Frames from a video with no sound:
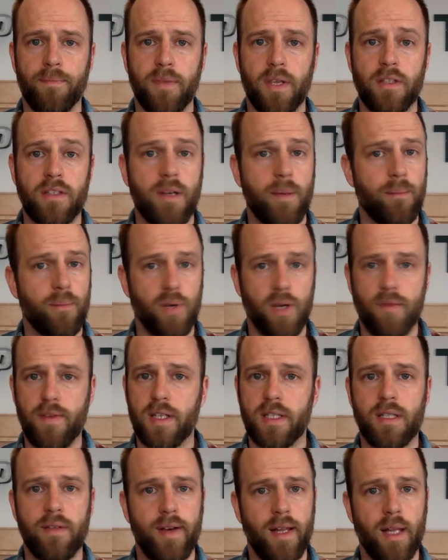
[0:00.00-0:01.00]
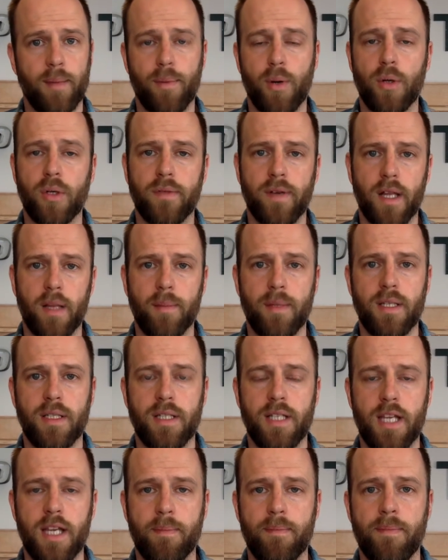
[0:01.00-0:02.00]
Some previous development
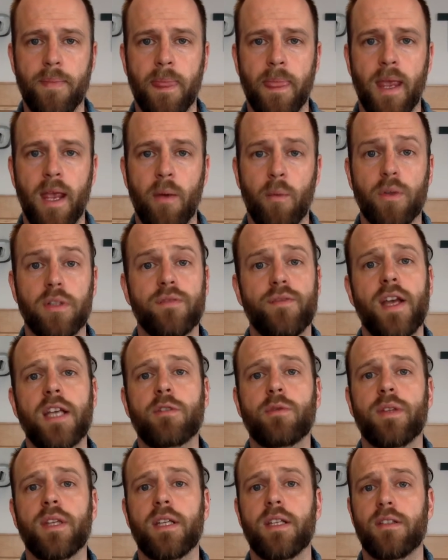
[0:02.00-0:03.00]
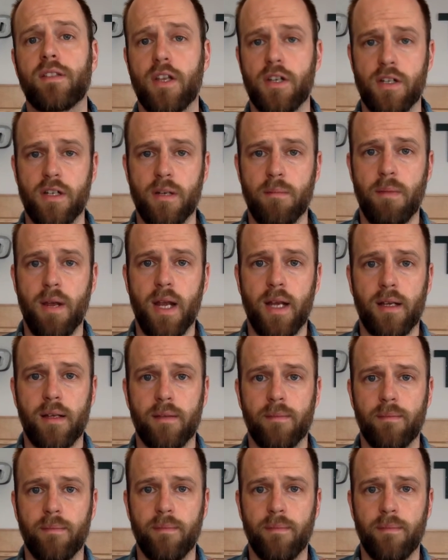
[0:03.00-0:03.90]
team was faced with a decision to make.